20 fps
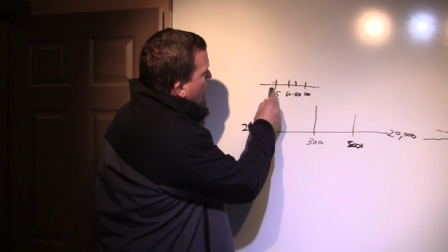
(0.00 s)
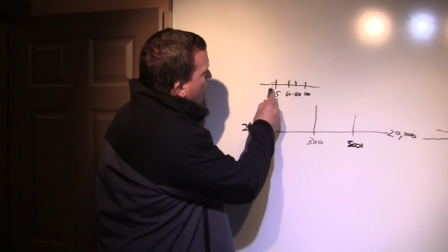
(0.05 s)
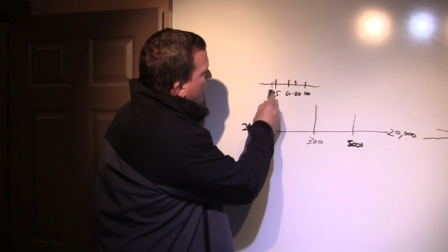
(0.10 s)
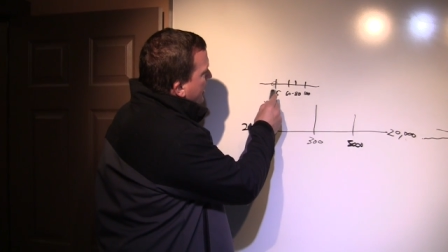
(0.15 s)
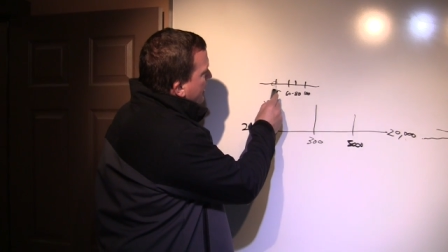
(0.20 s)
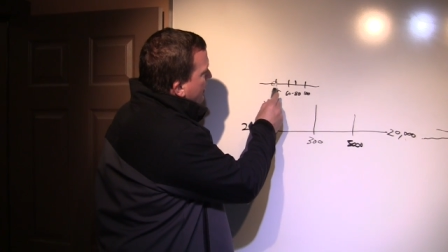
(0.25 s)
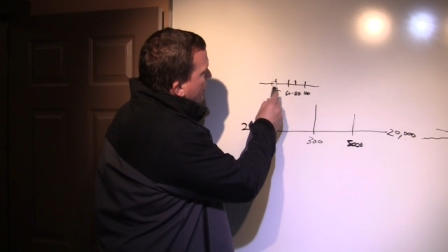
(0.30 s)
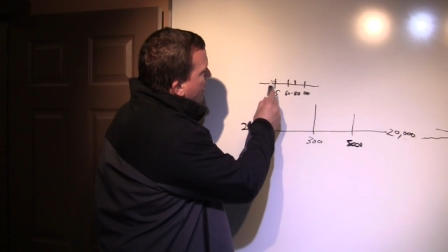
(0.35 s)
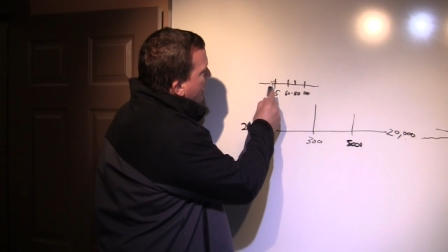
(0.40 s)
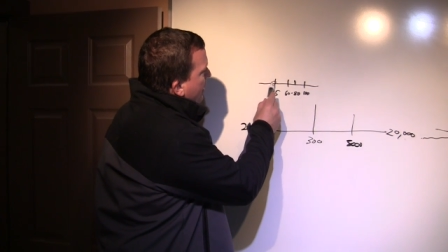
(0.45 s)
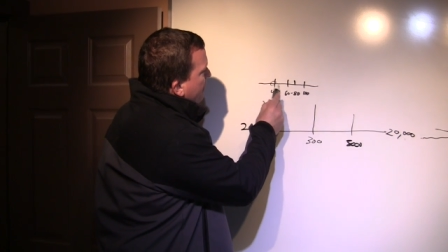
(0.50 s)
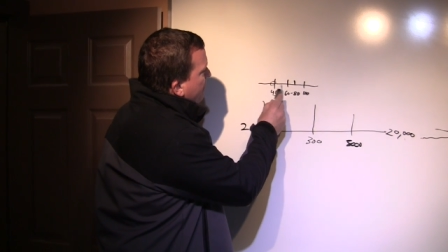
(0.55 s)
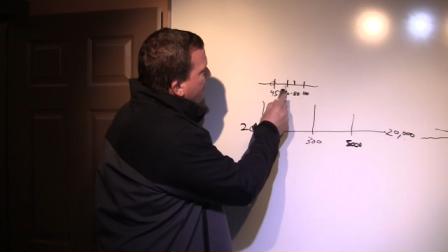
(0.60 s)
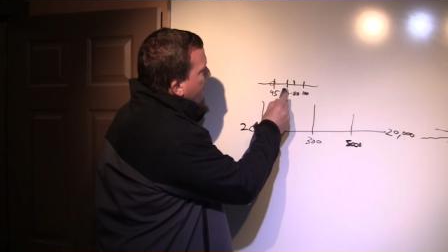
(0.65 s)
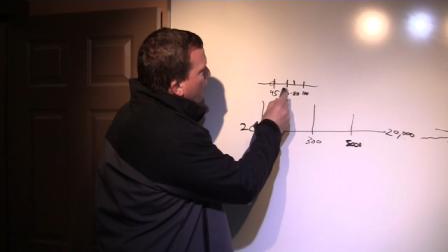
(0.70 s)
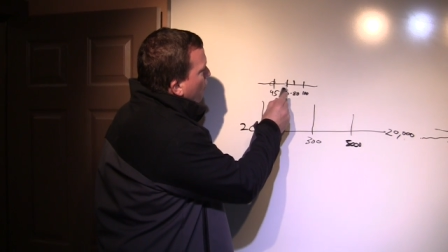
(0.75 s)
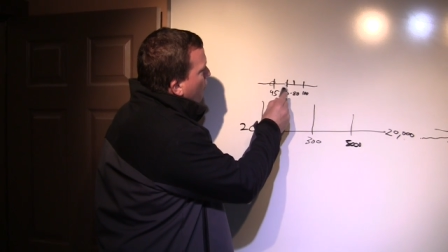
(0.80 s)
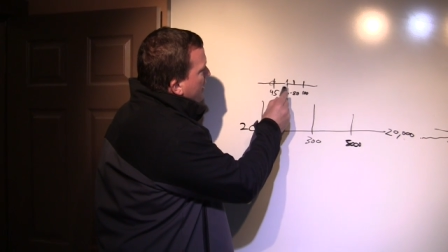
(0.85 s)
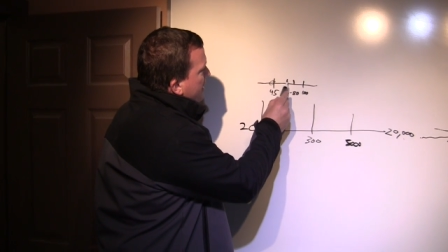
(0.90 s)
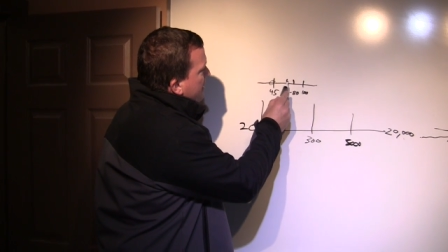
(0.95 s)
right around
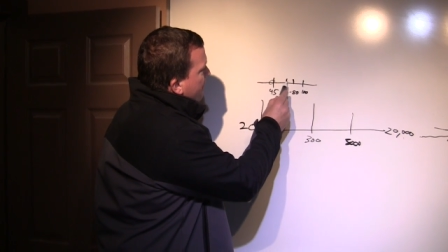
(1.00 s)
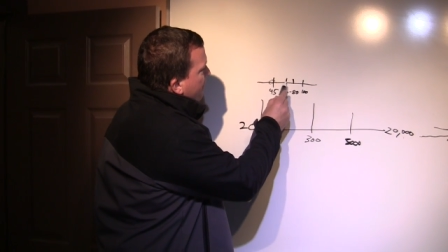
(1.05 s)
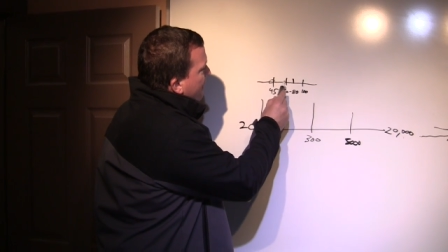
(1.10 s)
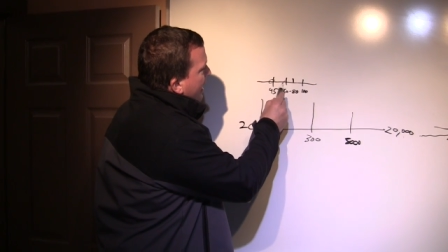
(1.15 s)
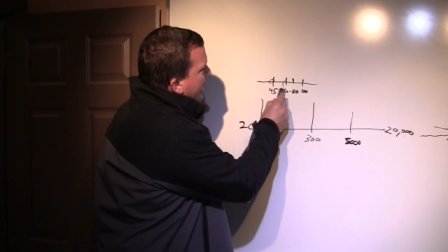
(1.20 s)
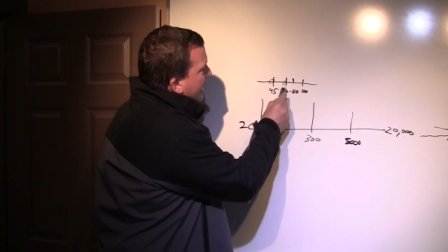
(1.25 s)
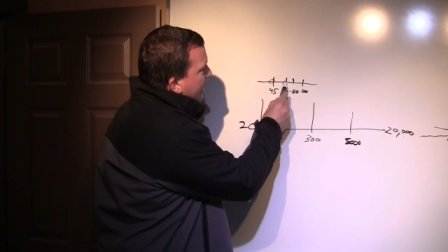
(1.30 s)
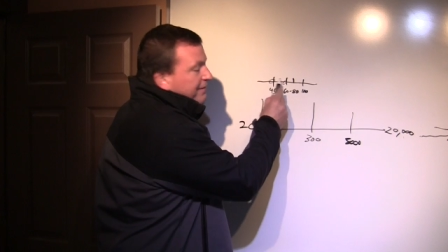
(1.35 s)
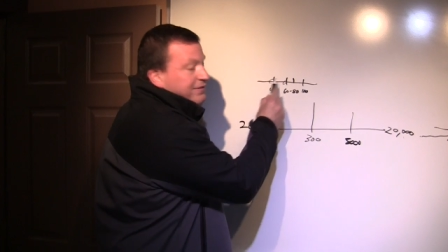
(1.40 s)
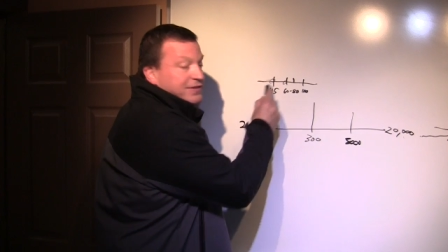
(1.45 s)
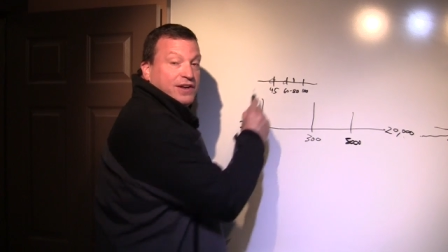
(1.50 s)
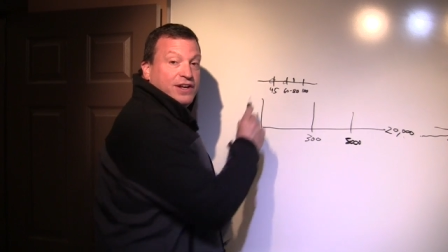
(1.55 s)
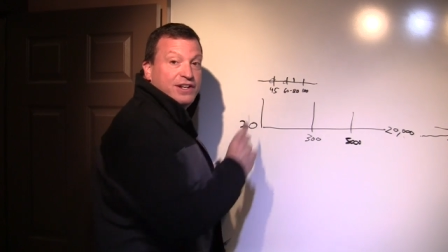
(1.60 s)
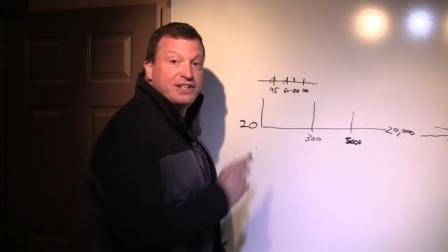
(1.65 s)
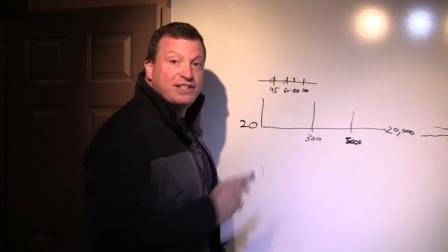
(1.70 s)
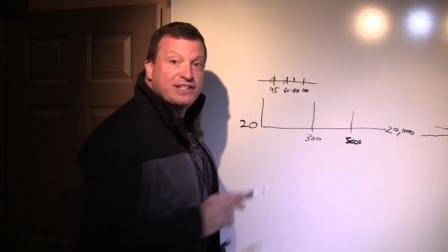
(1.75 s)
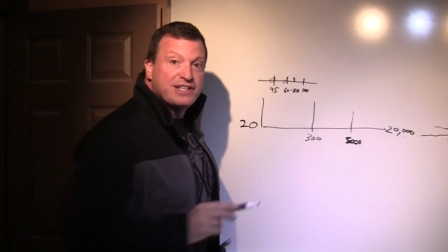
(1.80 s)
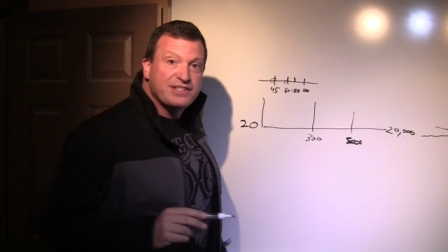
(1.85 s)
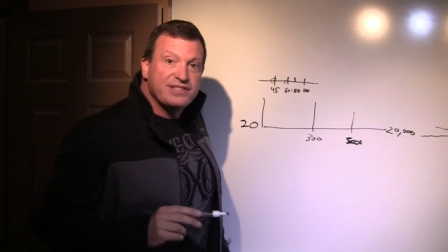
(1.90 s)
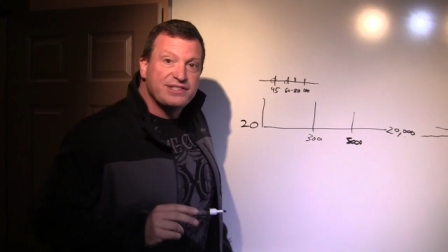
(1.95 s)

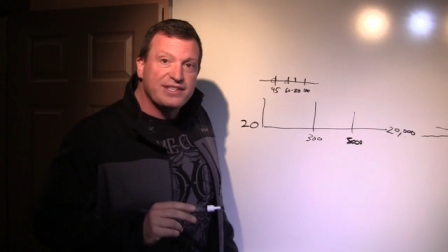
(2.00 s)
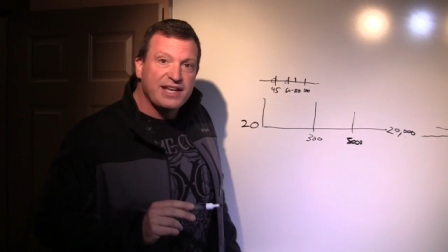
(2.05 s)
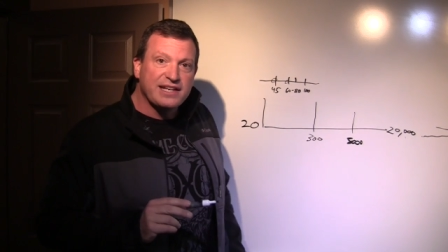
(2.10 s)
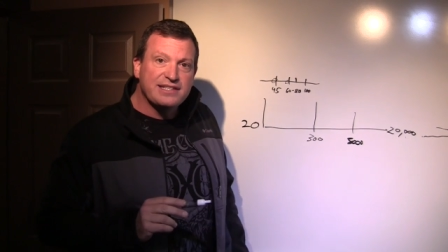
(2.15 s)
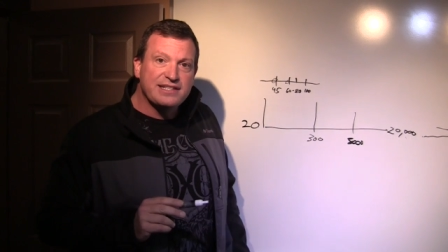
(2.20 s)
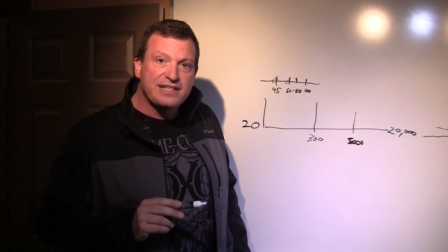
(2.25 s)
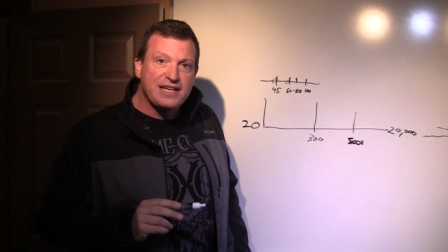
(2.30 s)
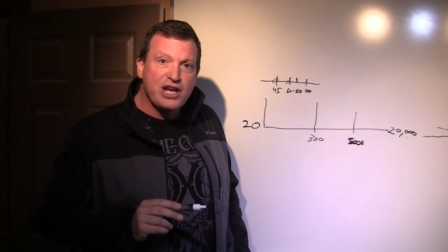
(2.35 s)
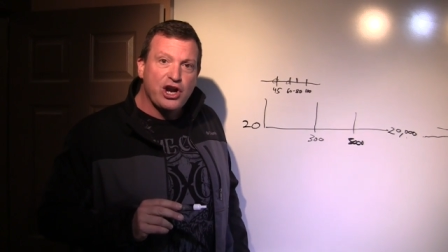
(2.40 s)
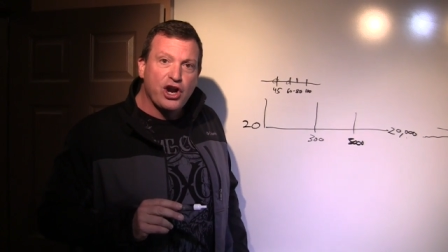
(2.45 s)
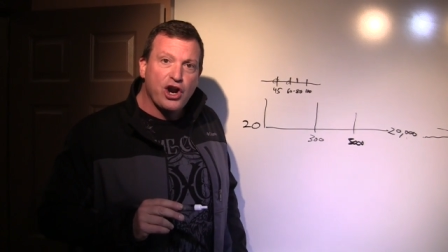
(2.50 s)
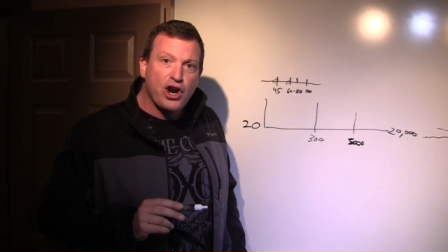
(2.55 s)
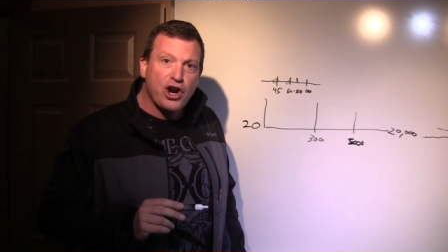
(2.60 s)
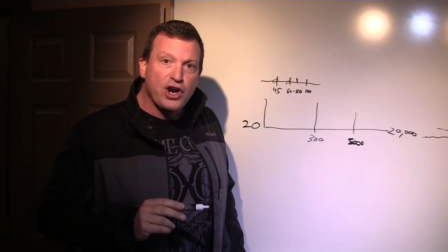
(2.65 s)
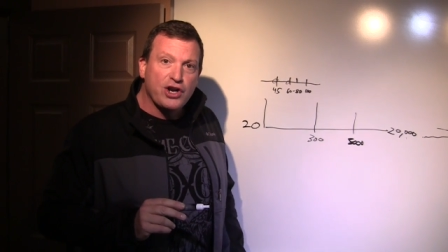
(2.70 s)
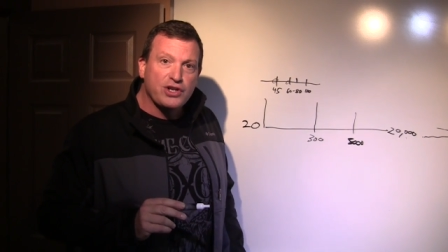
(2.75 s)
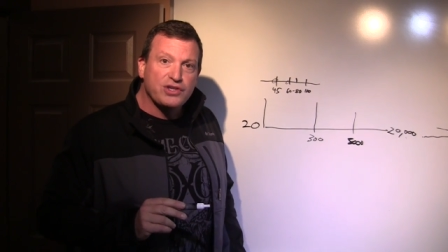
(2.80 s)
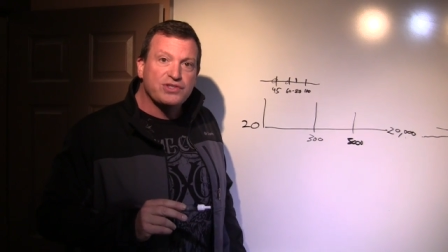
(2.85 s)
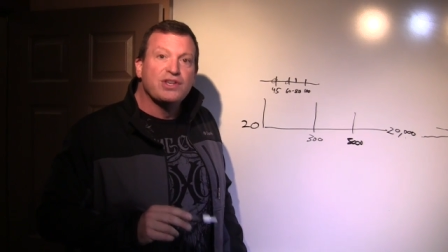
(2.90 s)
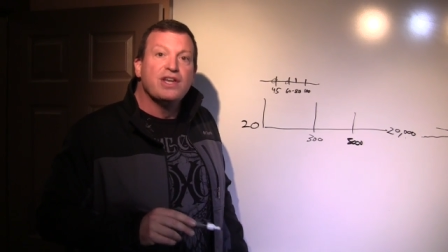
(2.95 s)
45 to 60
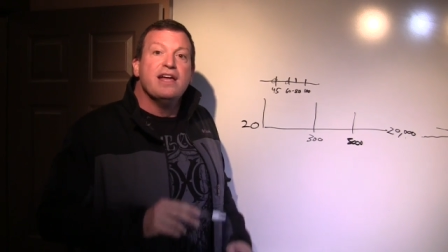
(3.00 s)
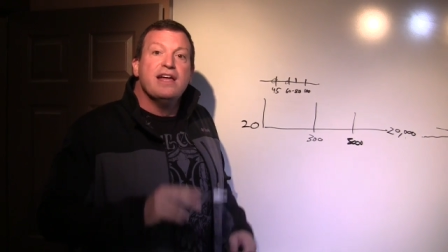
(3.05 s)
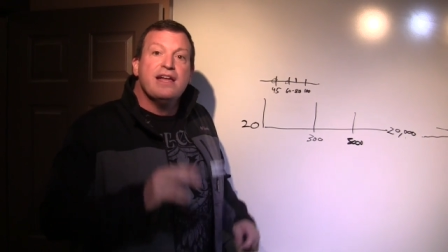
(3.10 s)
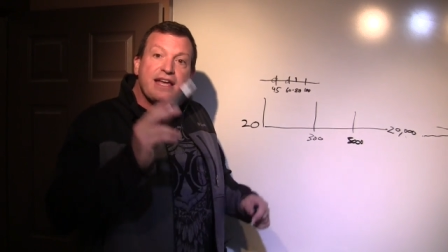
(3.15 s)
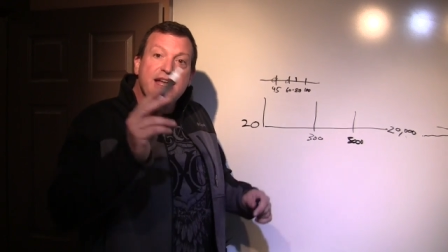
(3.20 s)
hertz.